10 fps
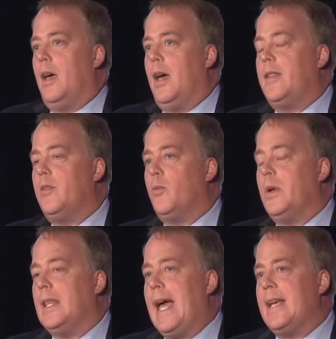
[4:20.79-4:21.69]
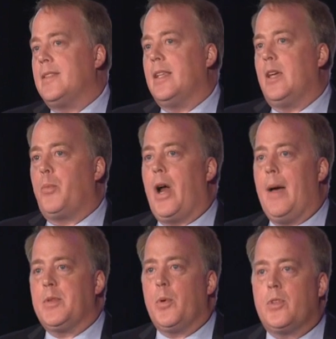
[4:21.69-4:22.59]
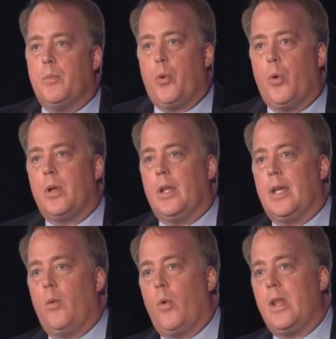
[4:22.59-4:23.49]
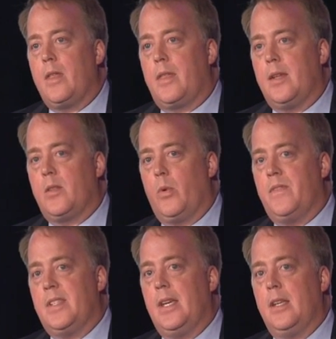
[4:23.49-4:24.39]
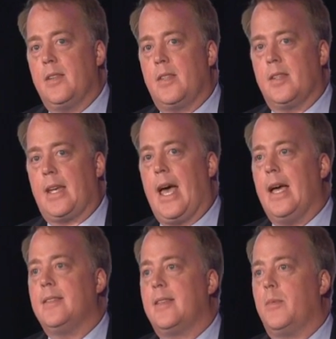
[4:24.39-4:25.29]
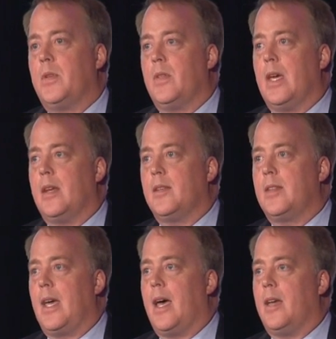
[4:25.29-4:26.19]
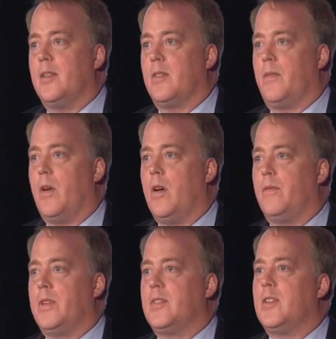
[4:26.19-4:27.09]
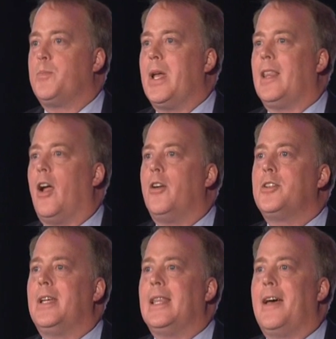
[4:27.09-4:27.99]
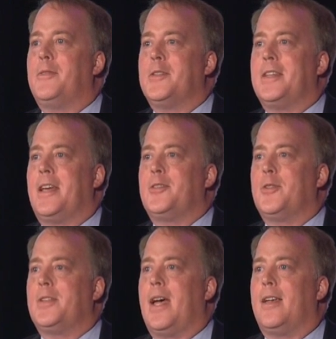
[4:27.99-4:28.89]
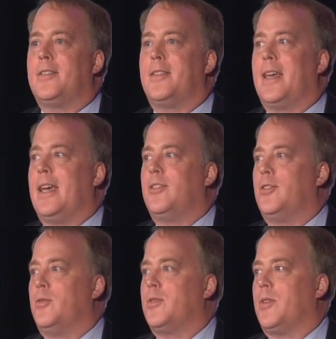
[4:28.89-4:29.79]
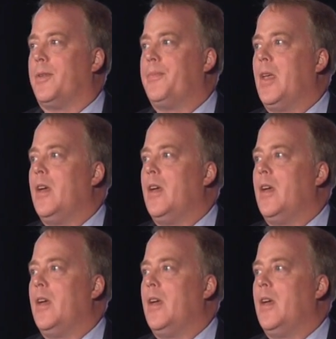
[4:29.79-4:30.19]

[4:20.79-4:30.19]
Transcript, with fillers: And then lastly, and perhaps most importantly, one of the things that we've seen as this concept of the NSDI has evolved is it's been largely left as an exercise to the end user.